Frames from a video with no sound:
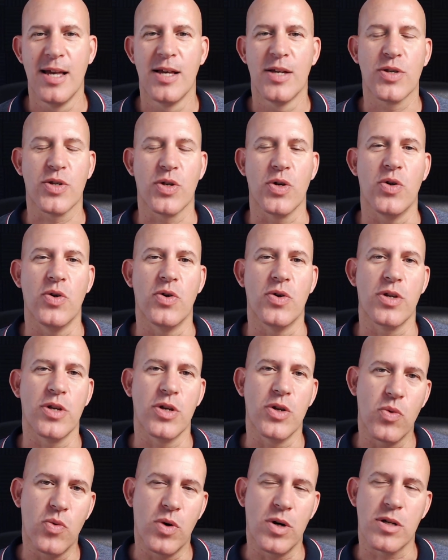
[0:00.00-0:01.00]
So
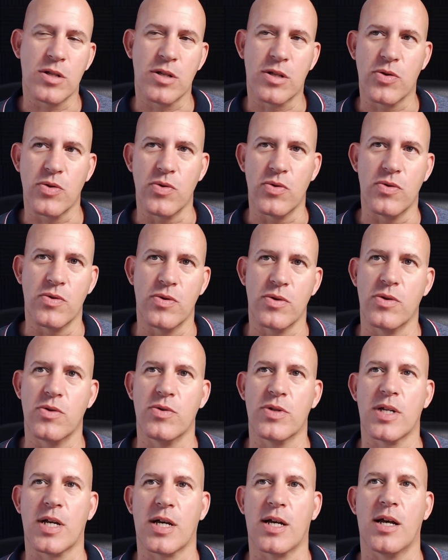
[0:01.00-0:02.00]
you want to
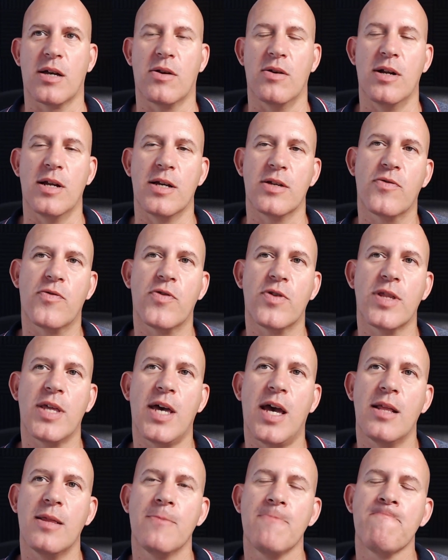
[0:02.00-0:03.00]
use a calculator for
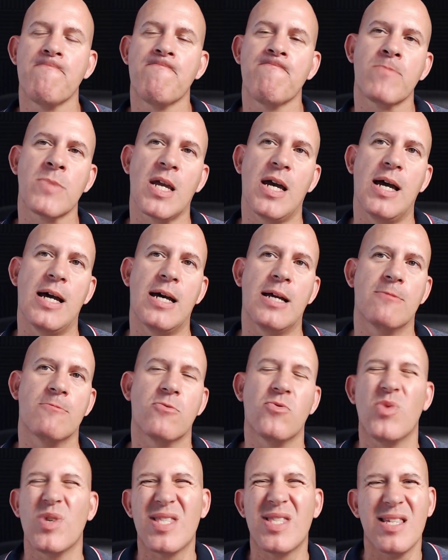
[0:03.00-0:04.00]
that. And
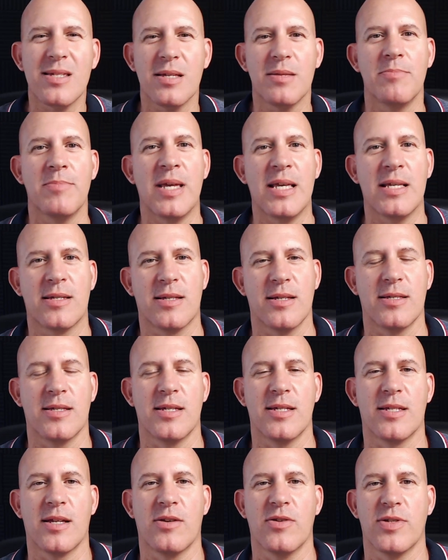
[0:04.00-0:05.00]
what does it mean,
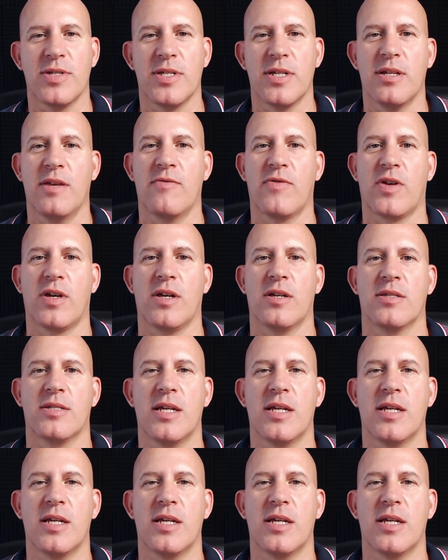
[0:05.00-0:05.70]
statistical significance?